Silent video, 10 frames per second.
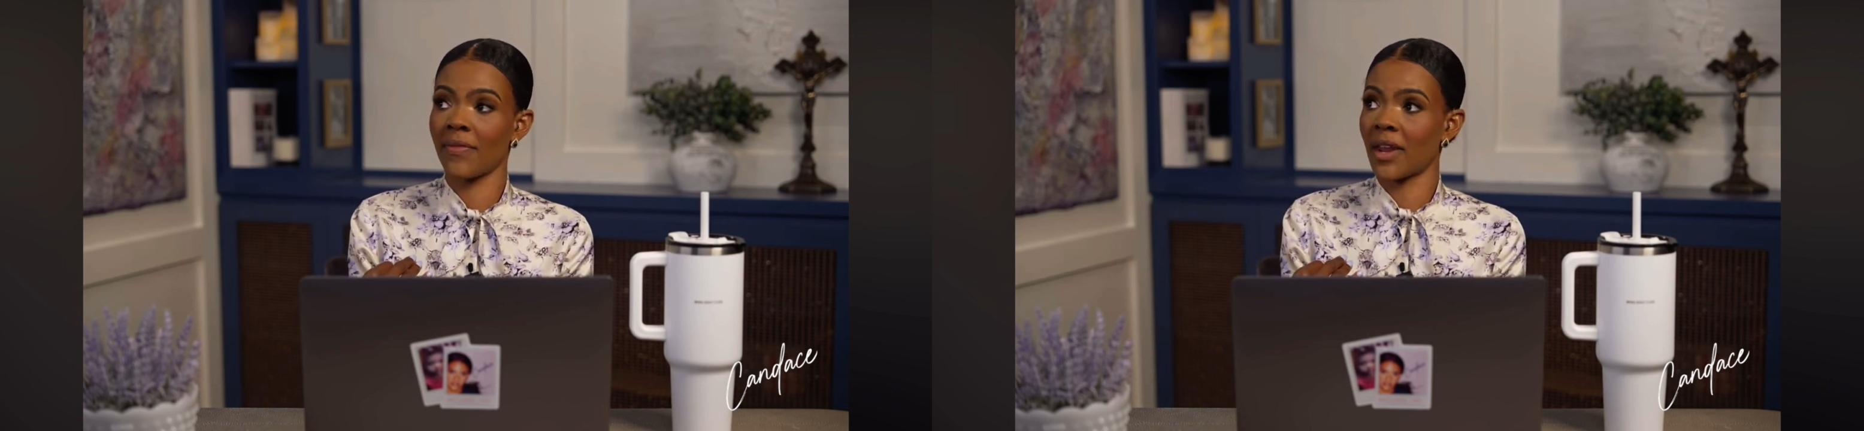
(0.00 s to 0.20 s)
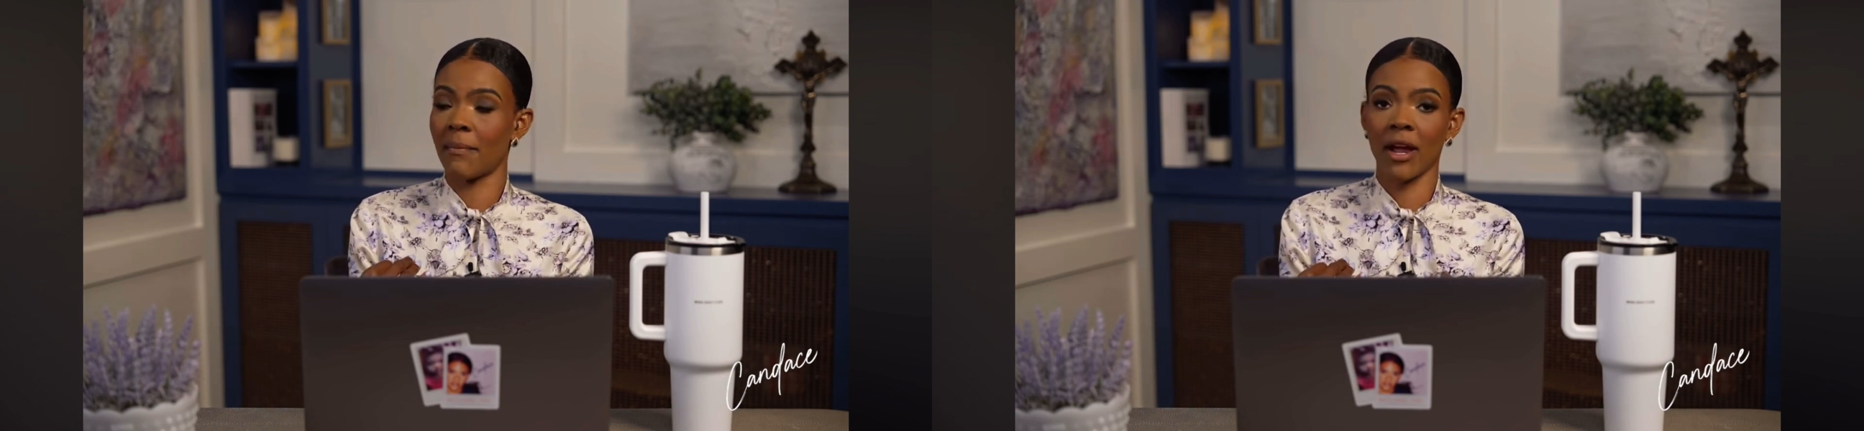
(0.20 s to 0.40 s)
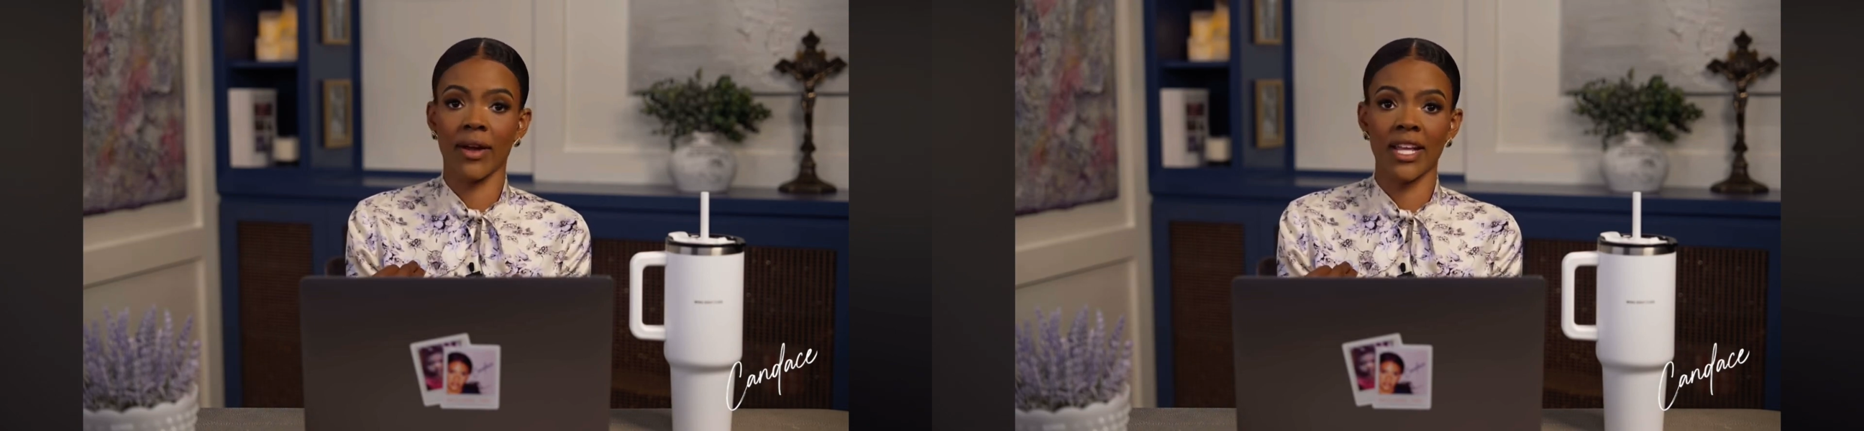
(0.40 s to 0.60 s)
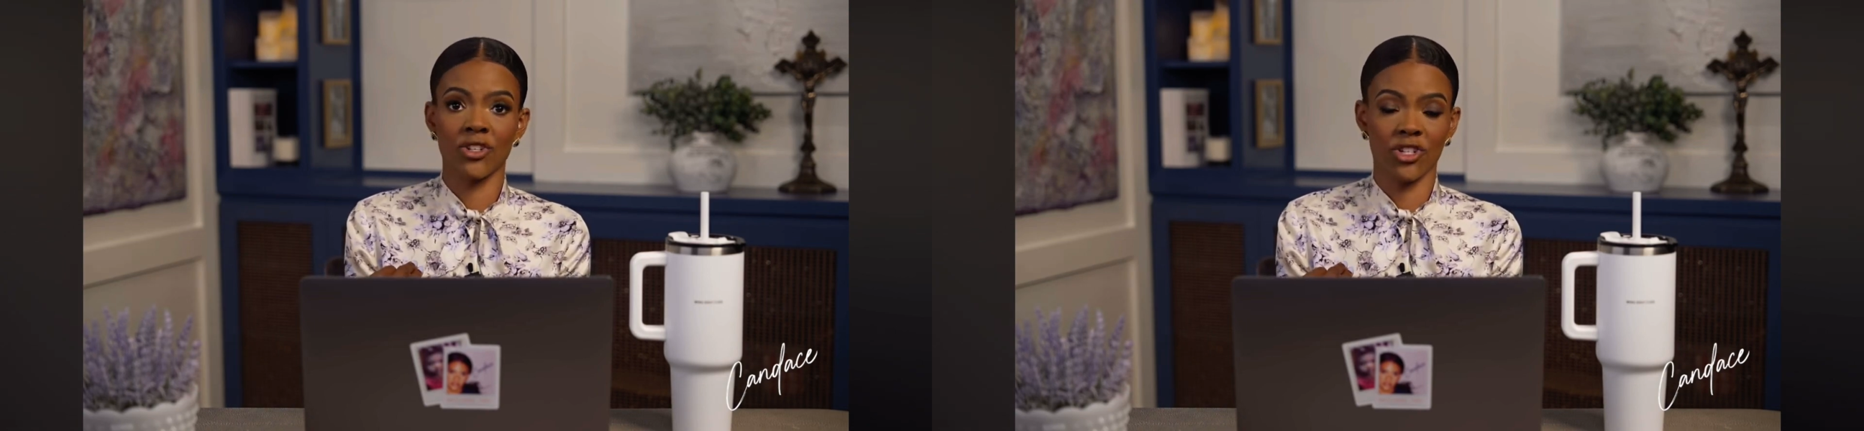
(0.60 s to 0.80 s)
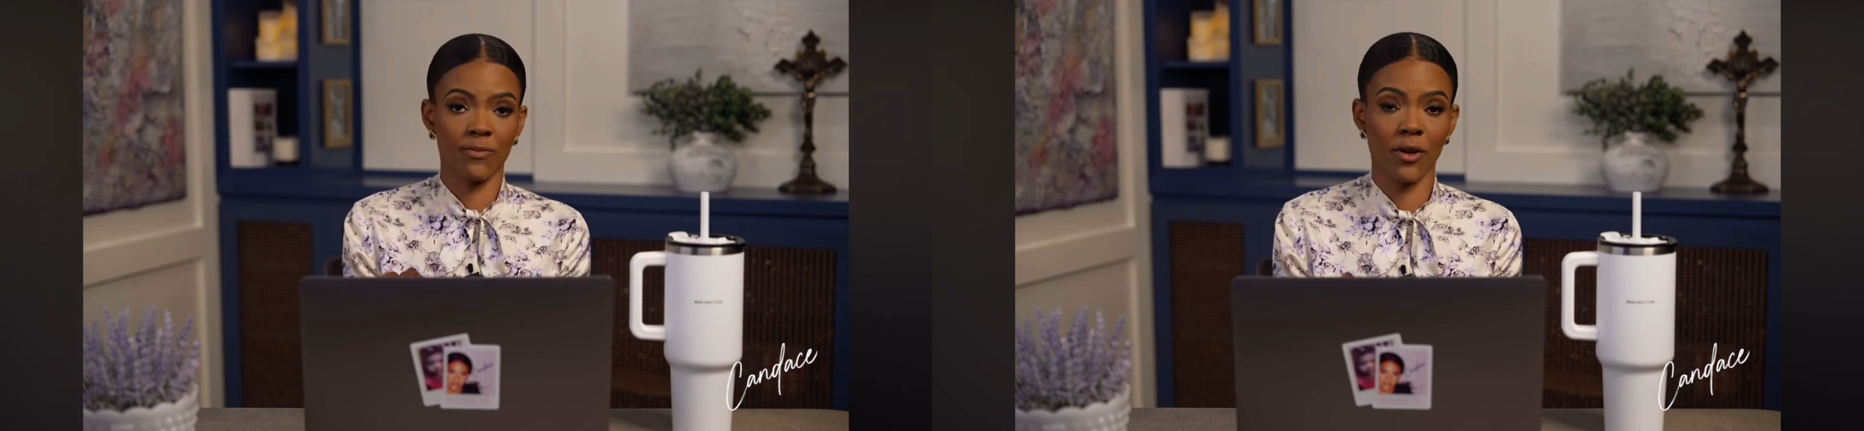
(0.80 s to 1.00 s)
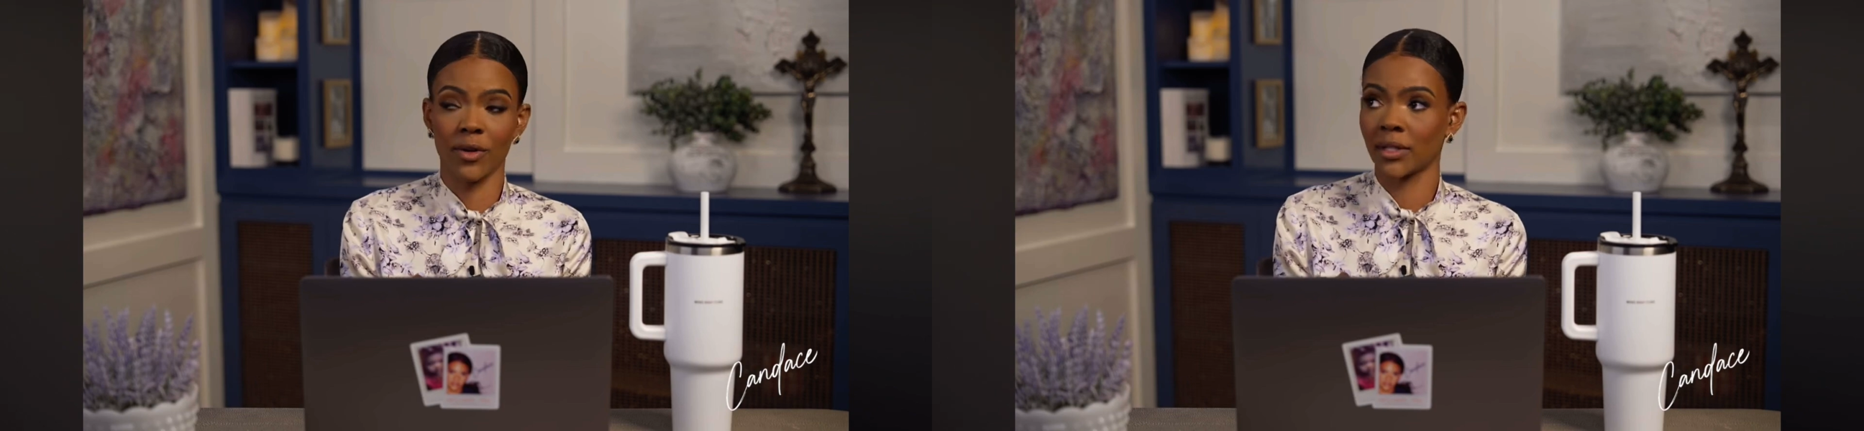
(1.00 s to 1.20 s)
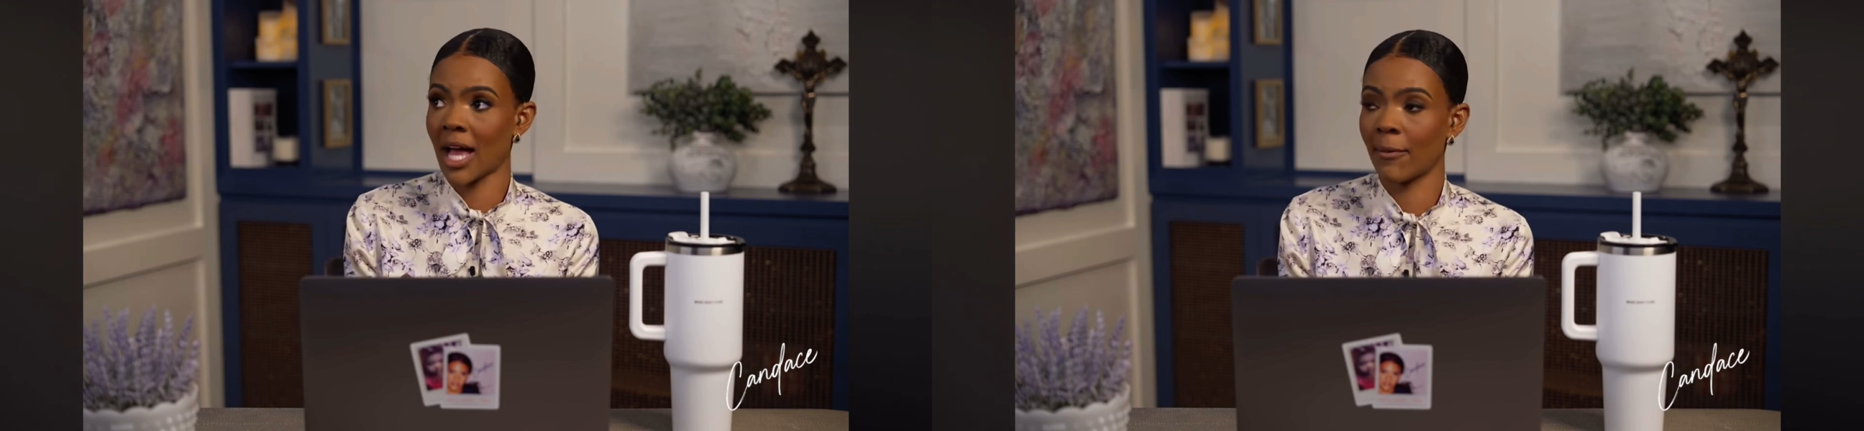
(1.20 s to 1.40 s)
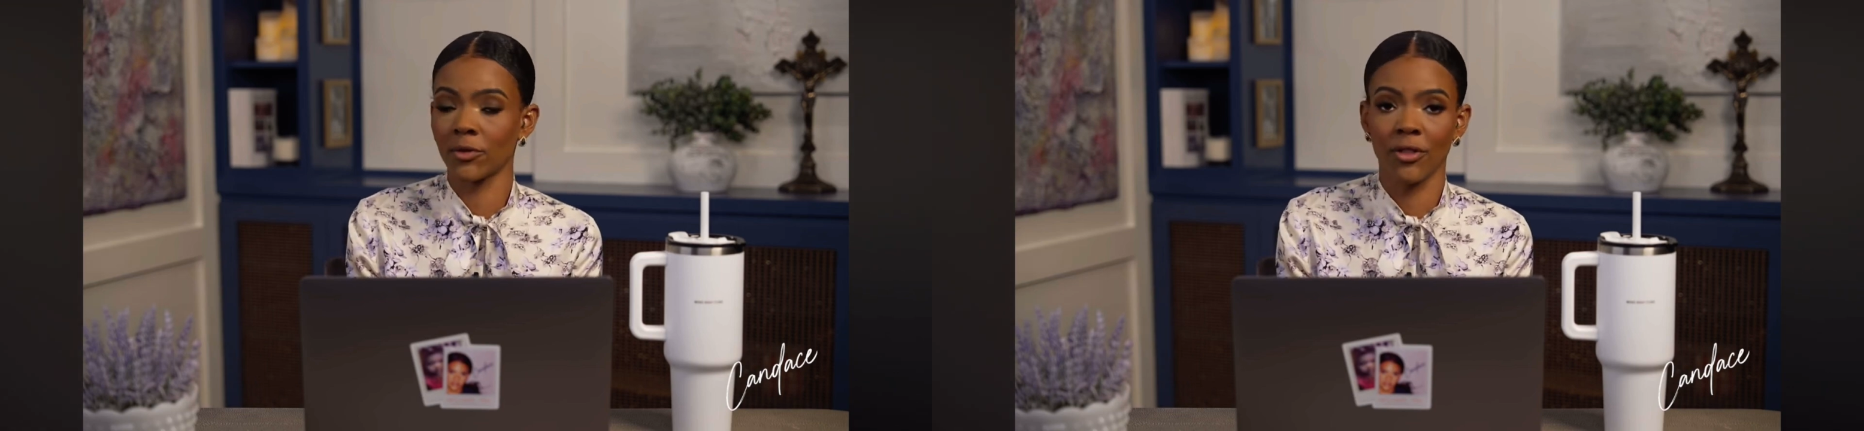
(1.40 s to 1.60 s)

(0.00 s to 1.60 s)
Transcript: then Americans are smeared and liable